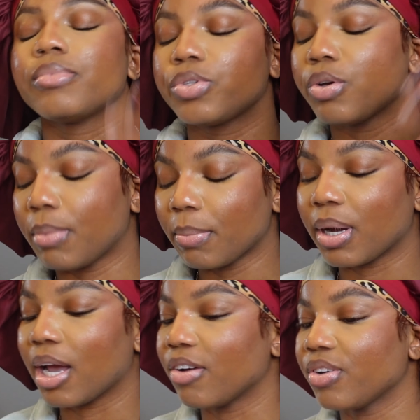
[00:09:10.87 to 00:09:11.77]
to remember
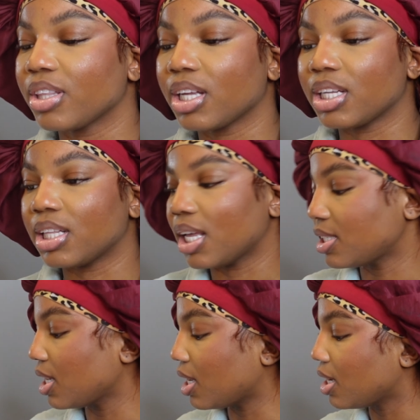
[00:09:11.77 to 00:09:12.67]
everything in less
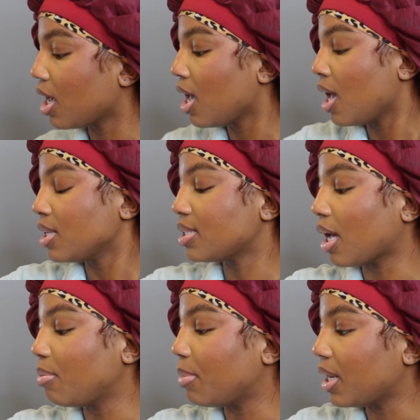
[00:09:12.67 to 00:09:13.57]
than
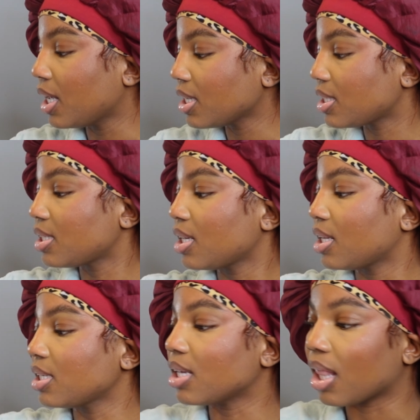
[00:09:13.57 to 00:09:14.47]
10 minutes,
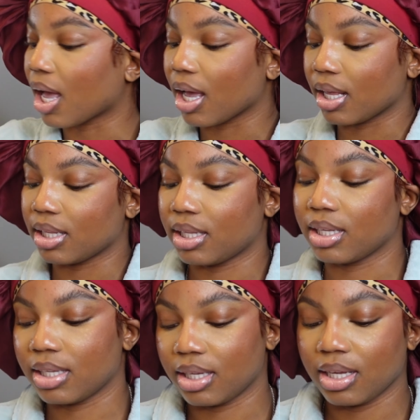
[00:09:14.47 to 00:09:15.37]
that's a lot.
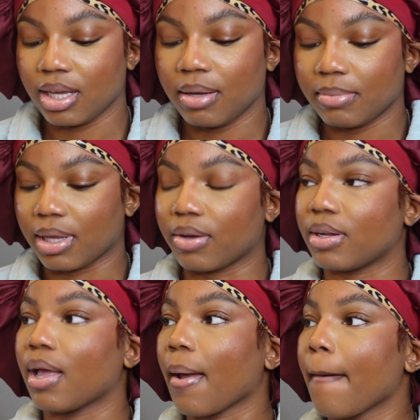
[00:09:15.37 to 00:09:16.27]
Not gonna
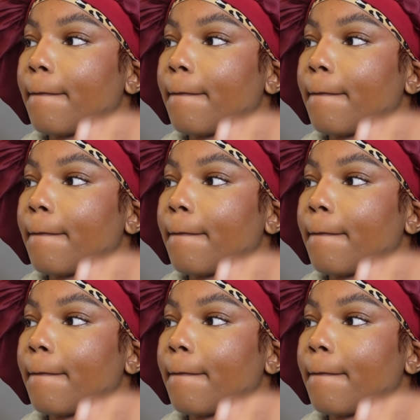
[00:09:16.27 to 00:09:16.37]
lie.